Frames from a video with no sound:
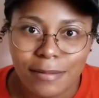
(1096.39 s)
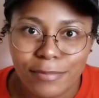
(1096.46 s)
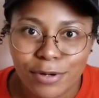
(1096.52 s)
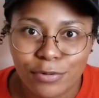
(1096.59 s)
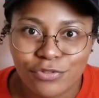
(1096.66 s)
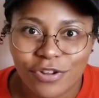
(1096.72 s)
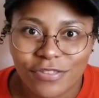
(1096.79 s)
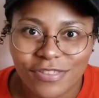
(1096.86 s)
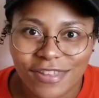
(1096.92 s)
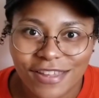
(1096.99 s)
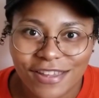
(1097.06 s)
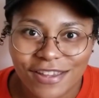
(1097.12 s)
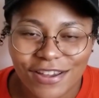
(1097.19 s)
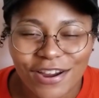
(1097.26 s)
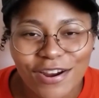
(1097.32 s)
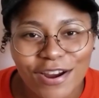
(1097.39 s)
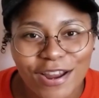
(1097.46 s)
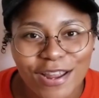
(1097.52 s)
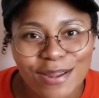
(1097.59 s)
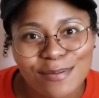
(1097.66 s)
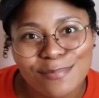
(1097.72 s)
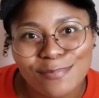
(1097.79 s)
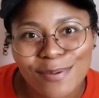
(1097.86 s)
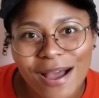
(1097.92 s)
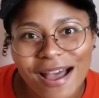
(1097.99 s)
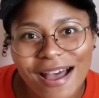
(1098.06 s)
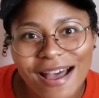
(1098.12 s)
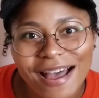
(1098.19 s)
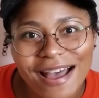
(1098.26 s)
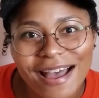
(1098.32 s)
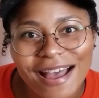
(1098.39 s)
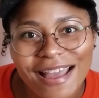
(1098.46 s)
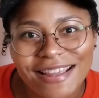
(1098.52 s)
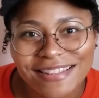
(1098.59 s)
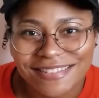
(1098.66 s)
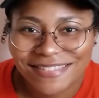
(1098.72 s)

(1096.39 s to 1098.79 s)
Let me know what y'all think. All right, bye.